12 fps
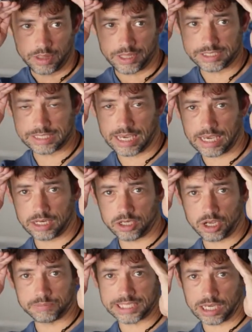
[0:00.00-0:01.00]
This hand
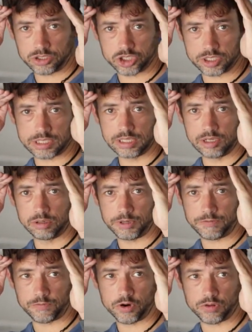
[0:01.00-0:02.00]
comes out just a little
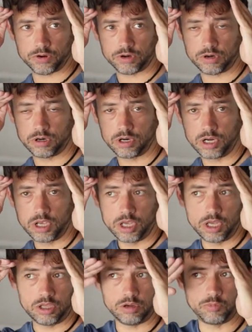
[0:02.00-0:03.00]
bit further.
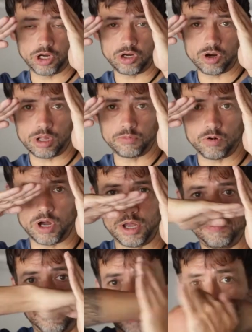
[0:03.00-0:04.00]
You bring your elbow
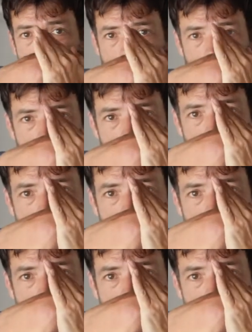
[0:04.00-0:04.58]
up, and then you